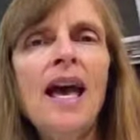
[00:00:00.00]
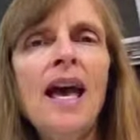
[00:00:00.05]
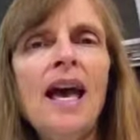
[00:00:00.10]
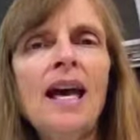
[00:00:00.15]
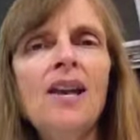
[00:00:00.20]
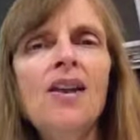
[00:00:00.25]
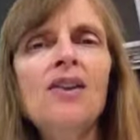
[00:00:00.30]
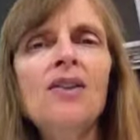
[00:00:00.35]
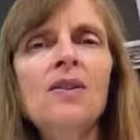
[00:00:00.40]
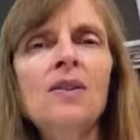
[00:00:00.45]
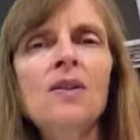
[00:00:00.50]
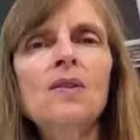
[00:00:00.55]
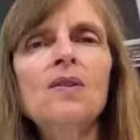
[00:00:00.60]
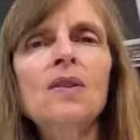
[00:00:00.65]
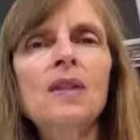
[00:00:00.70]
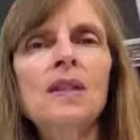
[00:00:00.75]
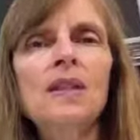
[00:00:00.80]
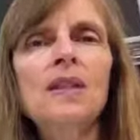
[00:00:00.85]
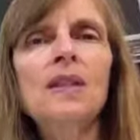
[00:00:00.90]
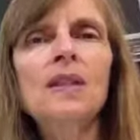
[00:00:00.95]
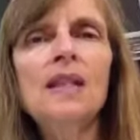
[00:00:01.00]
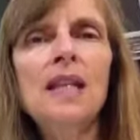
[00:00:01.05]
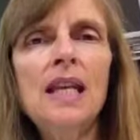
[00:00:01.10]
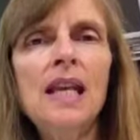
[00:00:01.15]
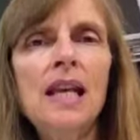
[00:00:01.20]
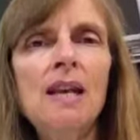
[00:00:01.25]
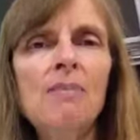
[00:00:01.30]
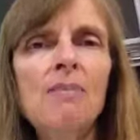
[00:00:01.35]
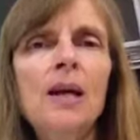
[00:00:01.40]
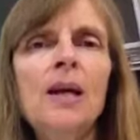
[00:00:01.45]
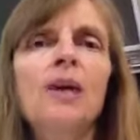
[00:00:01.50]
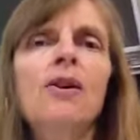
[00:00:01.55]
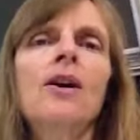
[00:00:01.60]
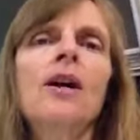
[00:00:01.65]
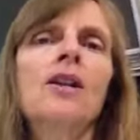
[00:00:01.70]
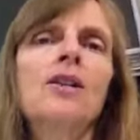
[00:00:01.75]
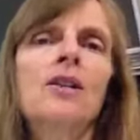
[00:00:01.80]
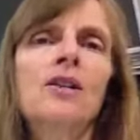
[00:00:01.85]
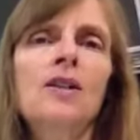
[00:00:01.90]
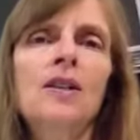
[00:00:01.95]
and also to see and better
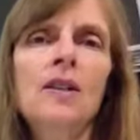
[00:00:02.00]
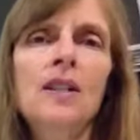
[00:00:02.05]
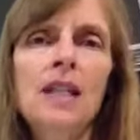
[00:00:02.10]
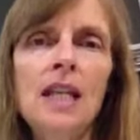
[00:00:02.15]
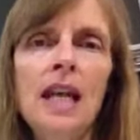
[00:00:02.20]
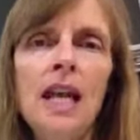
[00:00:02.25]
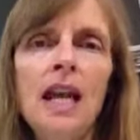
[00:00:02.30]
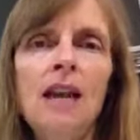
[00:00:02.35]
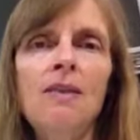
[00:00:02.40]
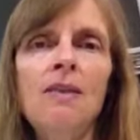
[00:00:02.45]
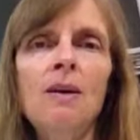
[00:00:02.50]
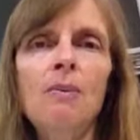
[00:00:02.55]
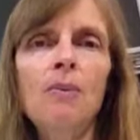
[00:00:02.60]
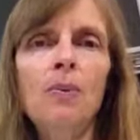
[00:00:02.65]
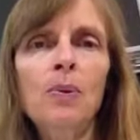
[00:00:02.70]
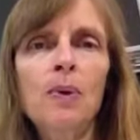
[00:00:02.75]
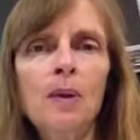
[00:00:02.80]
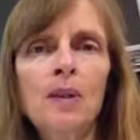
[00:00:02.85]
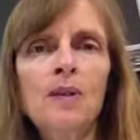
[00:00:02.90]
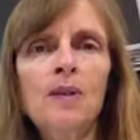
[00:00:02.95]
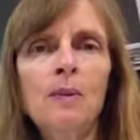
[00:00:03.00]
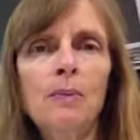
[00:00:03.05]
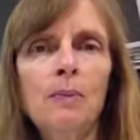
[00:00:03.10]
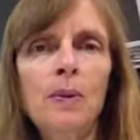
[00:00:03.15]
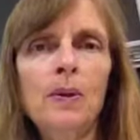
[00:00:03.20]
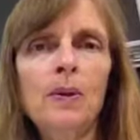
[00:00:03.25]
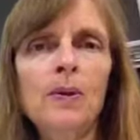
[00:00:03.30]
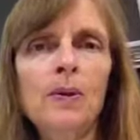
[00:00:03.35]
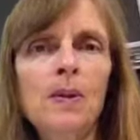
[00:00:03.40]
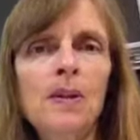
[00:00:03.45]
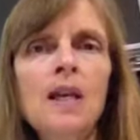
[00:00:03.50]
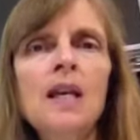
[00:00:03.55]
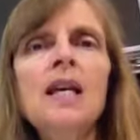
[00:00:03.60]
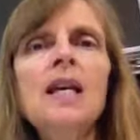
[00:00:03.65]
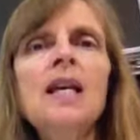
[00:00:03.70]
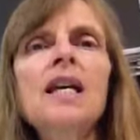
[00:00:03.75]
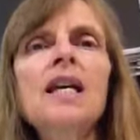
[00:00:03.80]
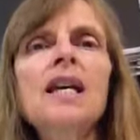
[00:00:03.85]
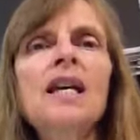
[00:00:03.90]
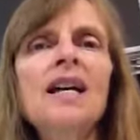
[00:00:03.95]
understand the principles
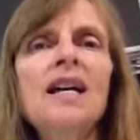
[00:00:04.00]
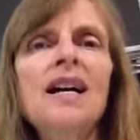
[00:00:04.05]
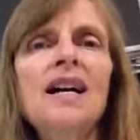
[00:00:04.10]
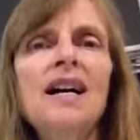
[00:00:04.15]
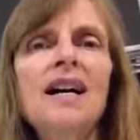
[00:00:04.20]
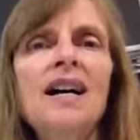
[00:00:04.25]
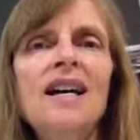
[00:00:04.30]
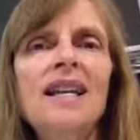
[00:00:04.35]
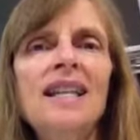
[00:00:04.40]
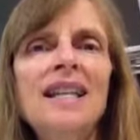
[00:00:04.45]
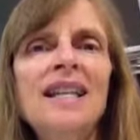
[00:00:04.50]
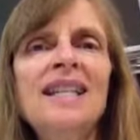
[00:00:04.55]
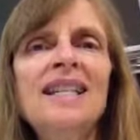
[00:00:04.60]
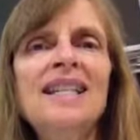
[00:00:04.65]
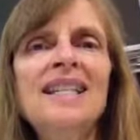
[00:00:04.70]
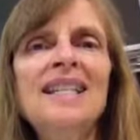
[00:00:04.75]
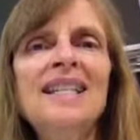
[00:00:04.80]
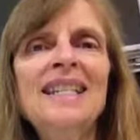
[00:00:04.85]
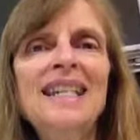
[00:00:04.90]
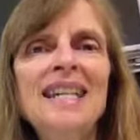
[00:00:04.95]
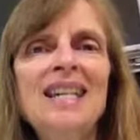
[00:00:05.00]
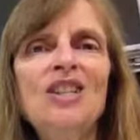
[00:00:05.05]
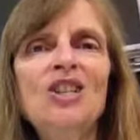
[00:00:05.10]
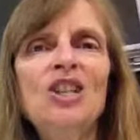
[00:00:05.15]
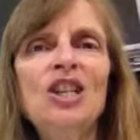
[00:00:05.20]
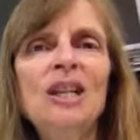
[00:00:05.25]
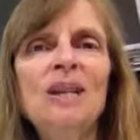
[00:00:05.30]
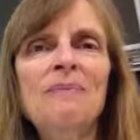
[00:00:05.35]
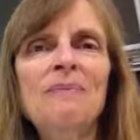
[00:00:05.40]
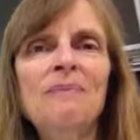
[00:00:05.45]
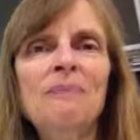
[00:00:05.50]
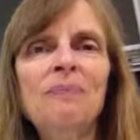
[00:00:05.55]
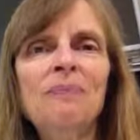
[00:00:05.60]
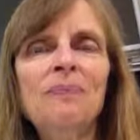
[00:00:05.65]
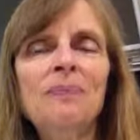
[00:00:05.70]
in teaching.